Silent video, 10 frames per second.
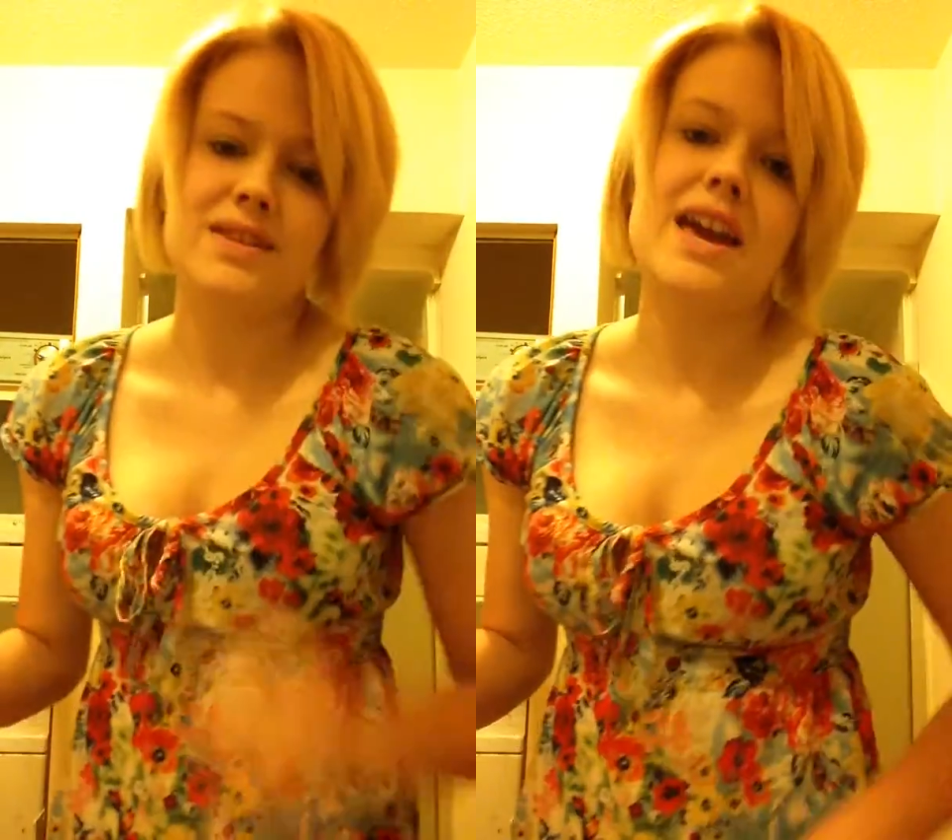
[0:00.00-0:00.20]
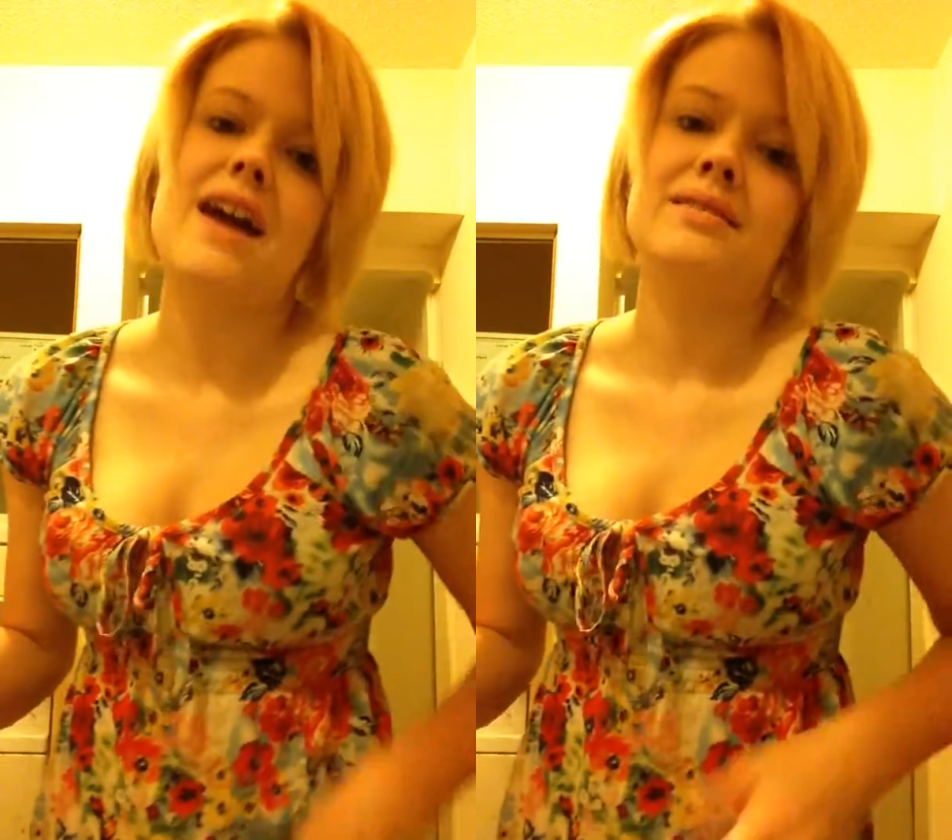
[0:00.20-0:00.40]

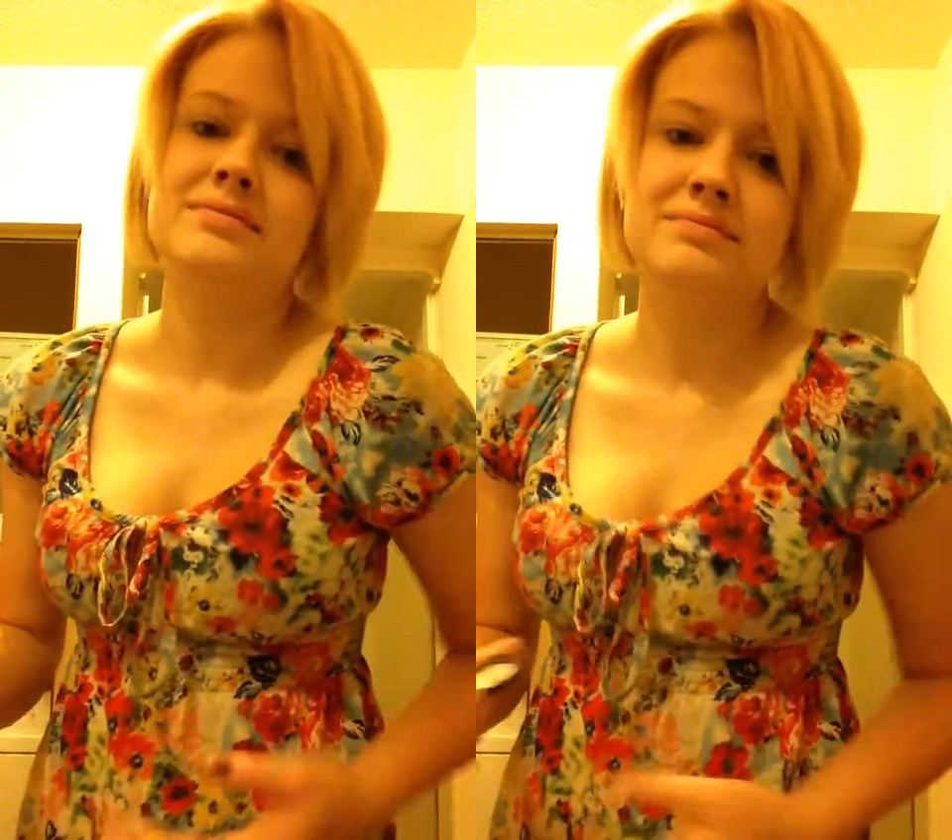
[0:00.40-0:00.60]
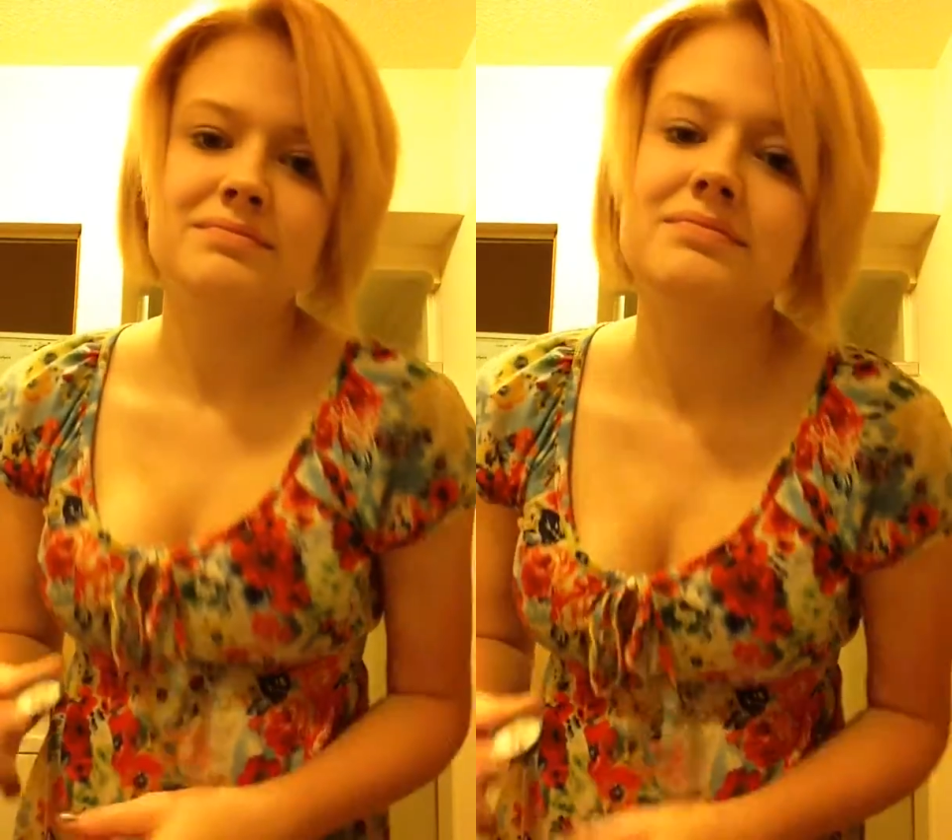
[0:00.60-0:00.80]
Yeah,
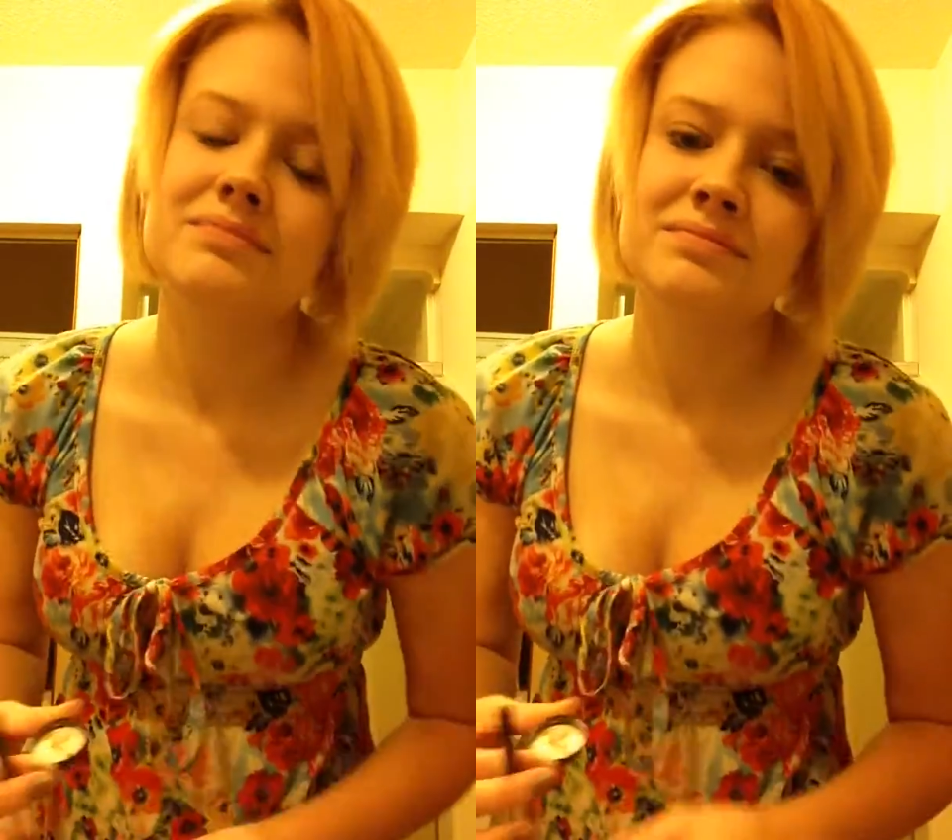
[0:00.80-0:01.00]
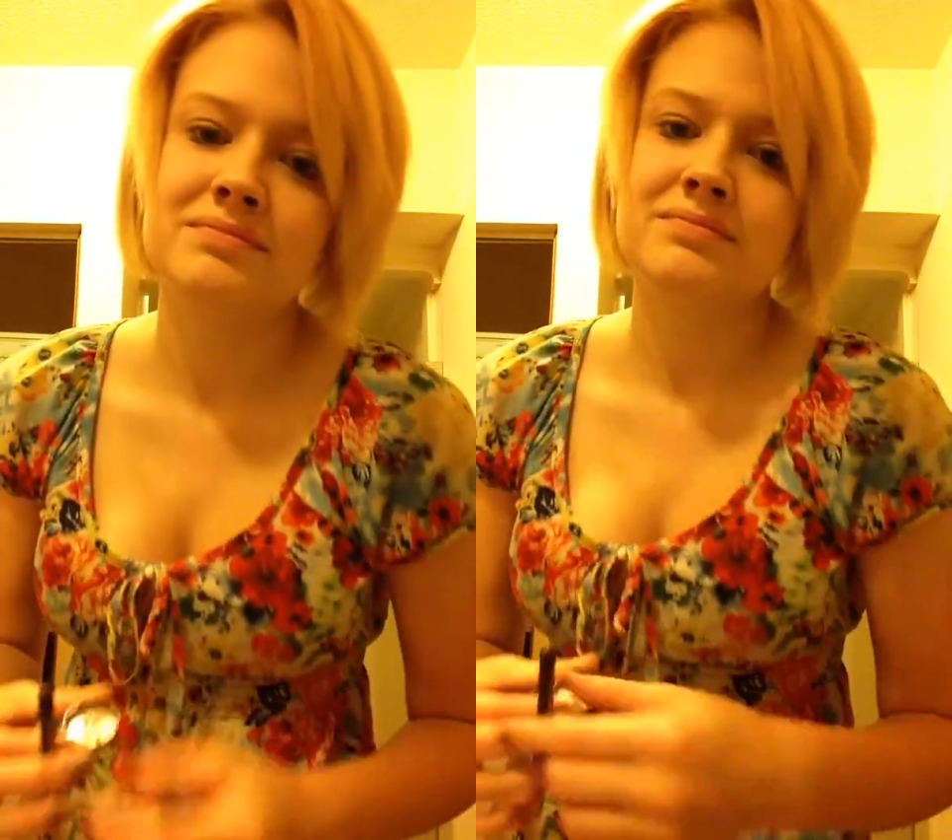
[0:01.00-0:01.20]

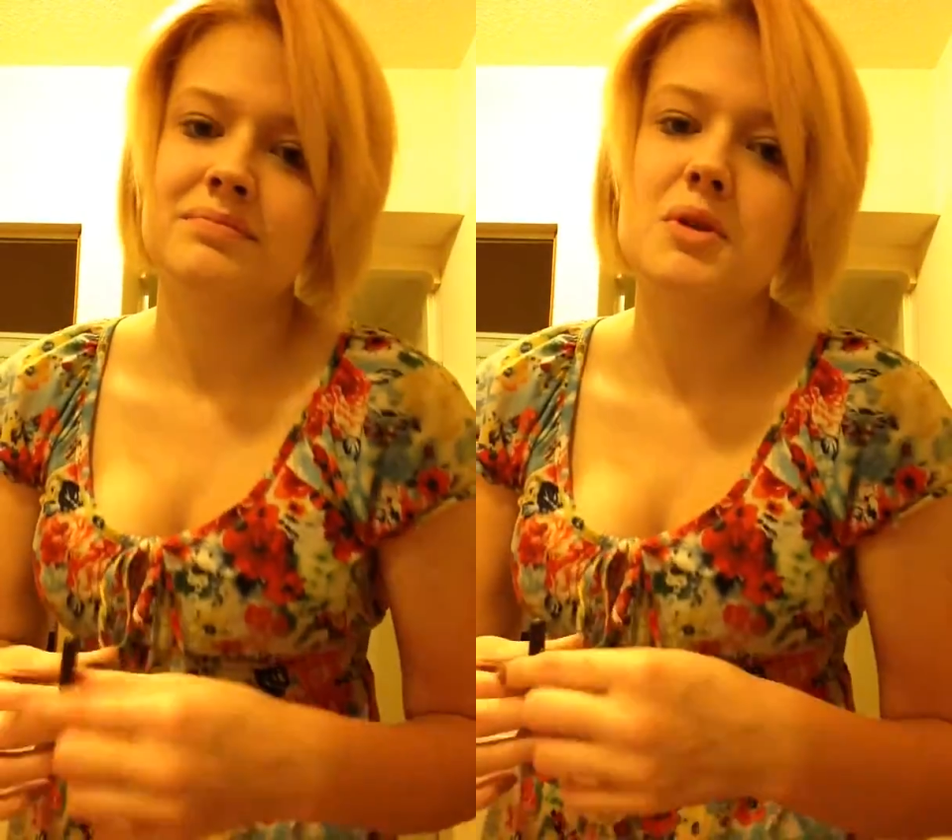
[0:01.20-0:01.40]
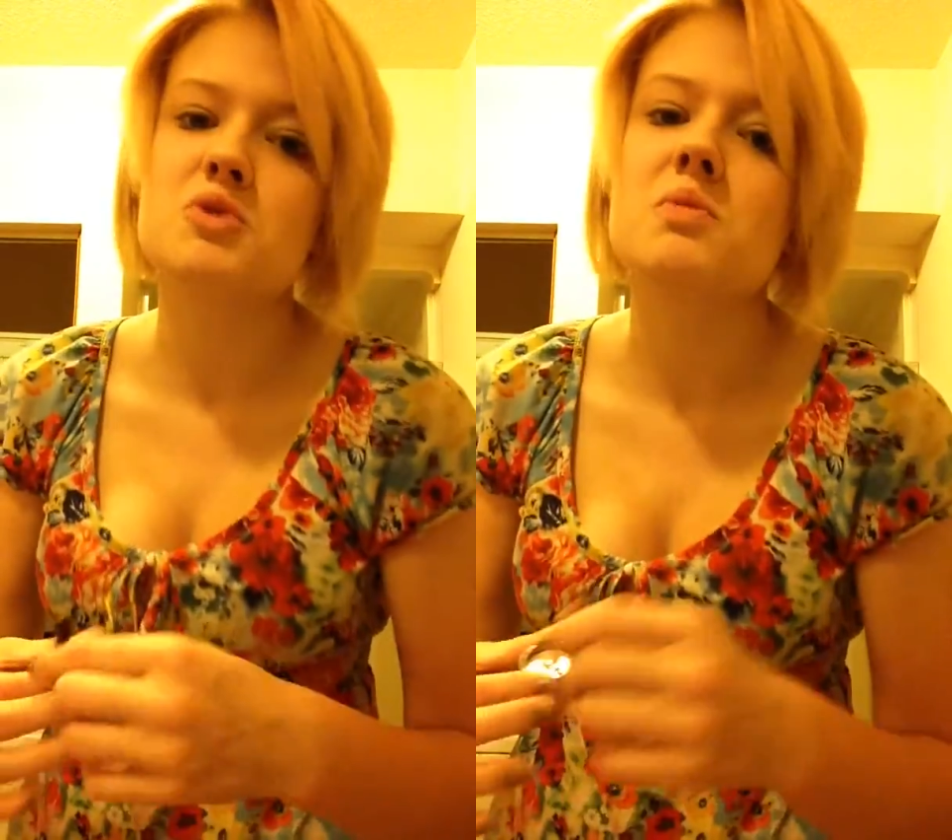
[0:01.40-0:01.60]

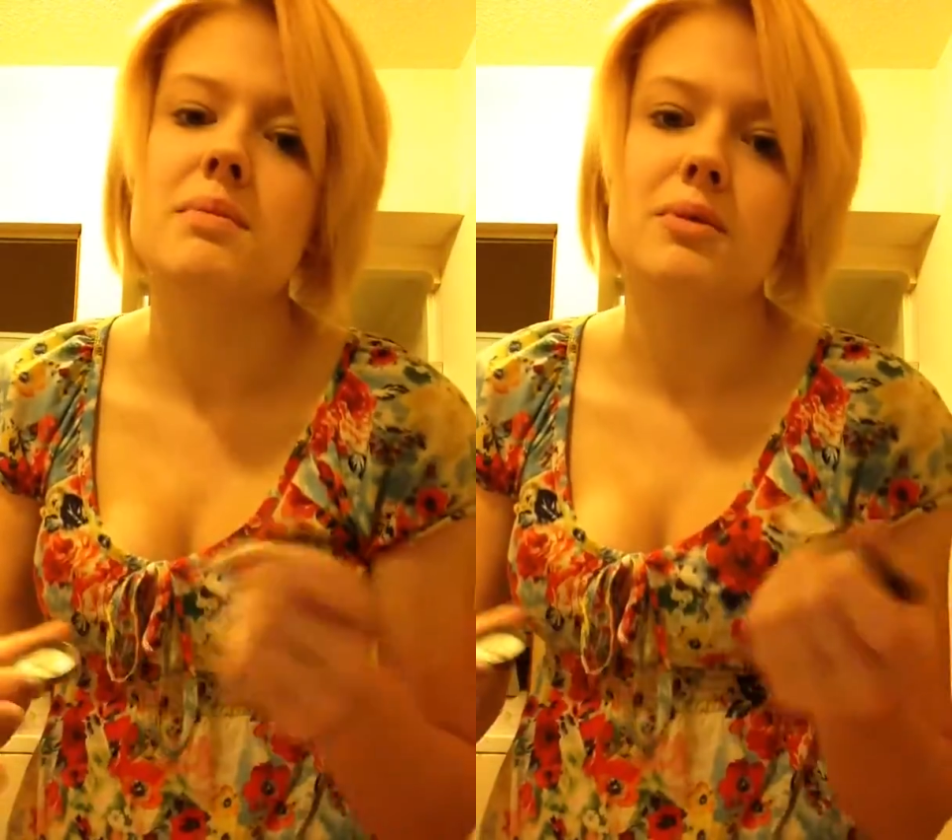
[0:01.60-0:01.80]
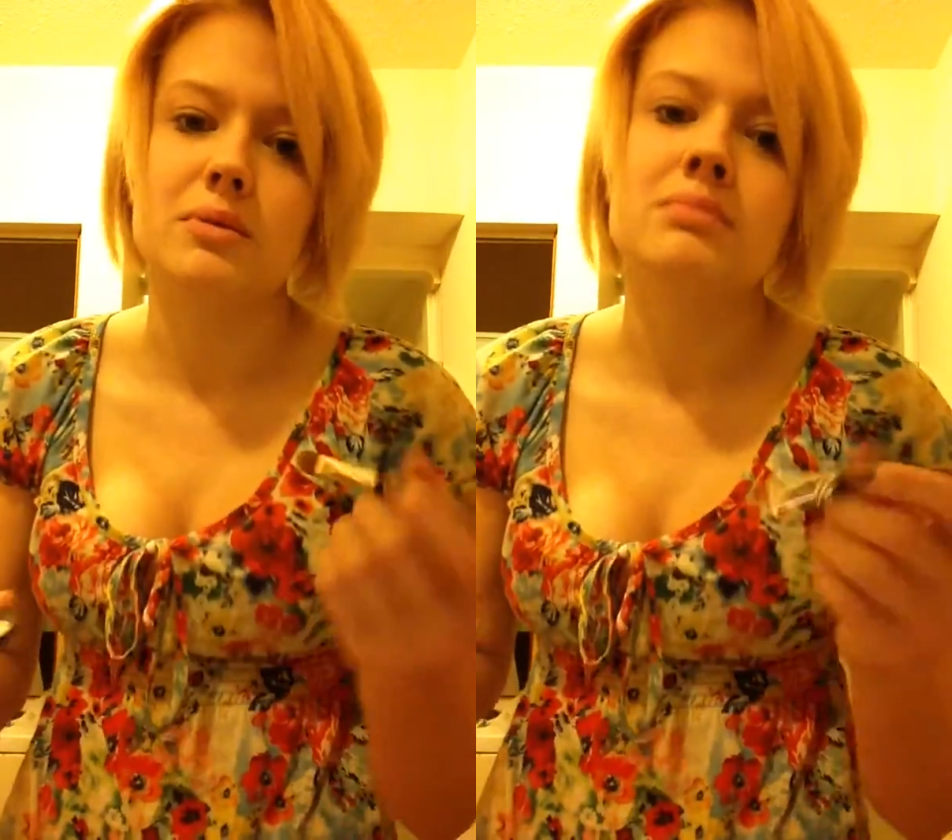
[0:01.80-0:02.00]
most
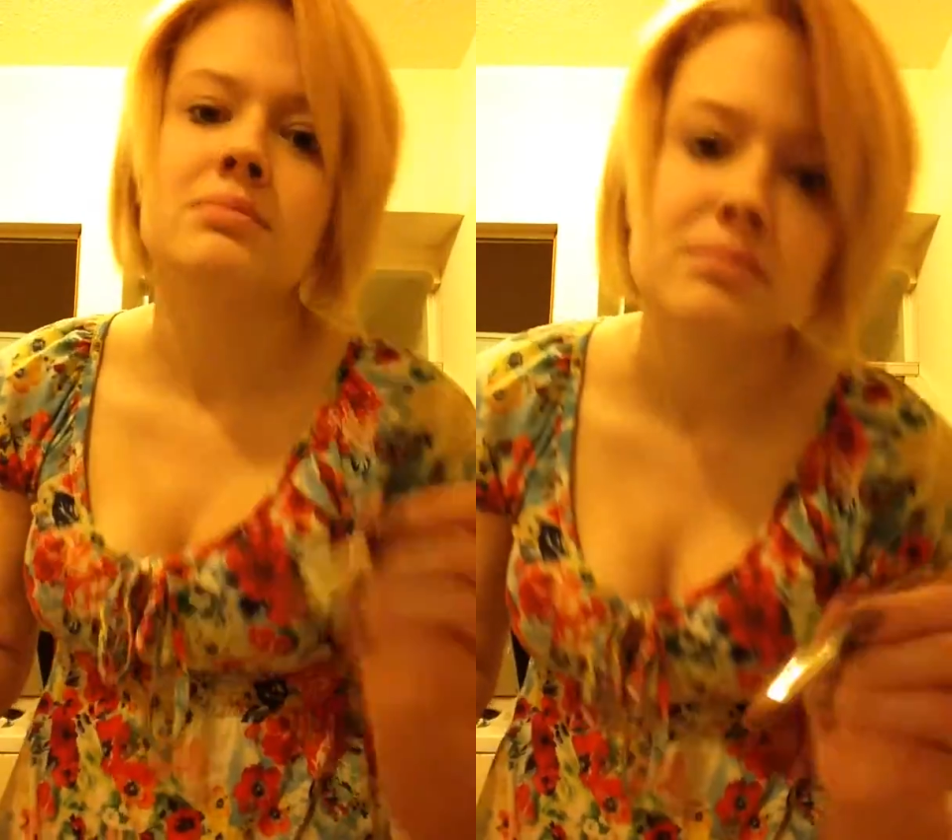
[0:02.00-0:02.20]
people